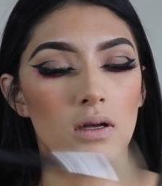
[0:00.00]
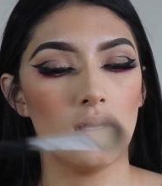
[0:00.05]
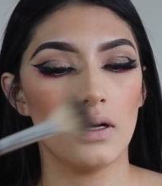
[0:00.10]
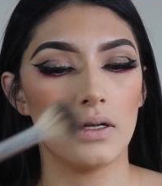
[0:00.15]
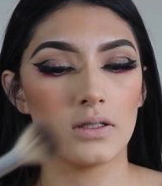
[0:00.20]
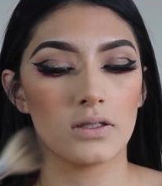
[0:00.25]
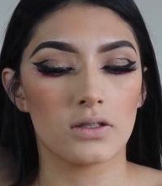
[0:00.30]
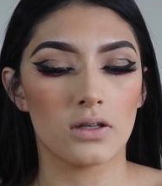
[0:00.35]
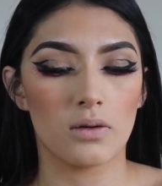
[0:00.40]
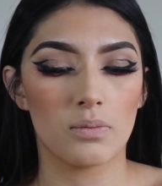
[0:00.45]

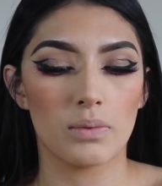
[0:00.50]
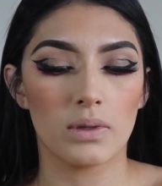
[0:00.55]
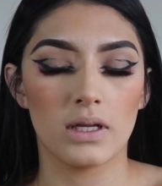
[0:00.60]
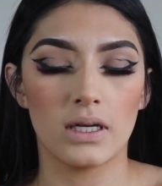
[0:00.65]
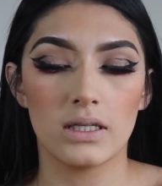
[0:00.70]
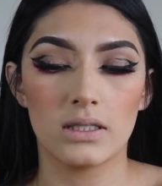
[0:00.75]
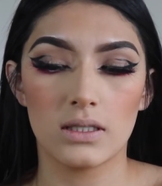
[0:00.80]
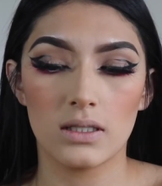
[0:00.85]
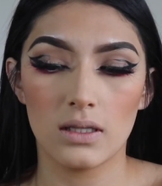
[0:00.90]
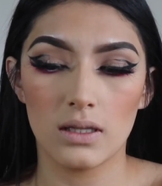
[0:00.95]
and start
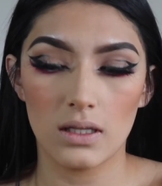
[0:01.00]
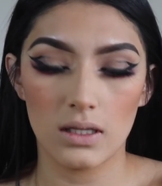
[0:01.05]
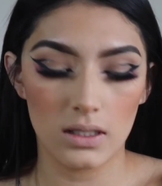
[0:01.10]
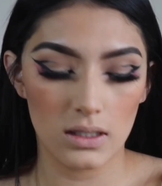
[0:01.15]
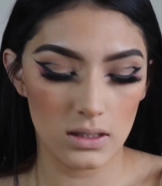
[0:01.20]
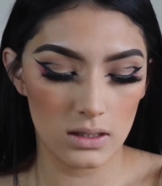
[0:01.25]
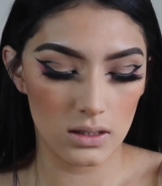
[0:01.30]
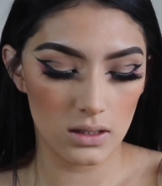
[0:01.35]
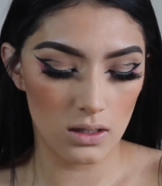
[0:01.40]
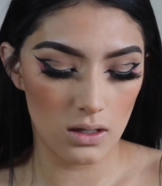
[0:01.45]
placing
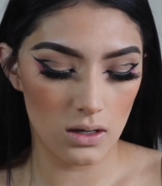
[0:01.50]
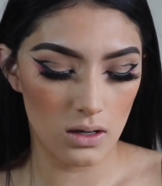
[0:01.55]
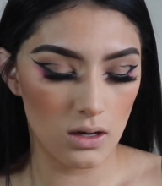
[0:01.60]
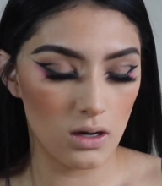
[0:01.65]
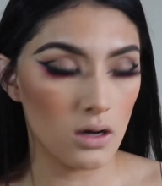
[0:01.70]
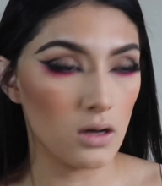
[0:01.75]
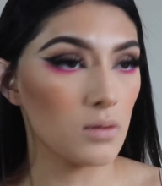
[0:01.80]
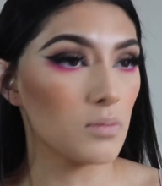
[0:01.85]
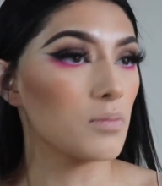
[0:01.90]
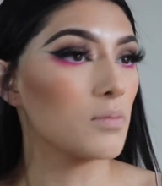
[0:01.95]
this
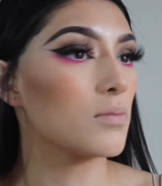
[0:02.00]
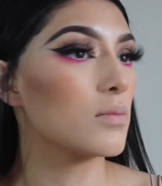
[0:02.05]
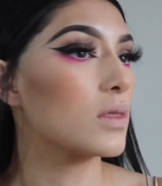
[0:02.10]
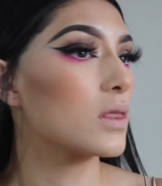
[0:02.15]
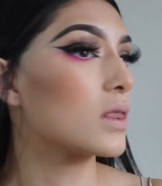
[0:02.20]
on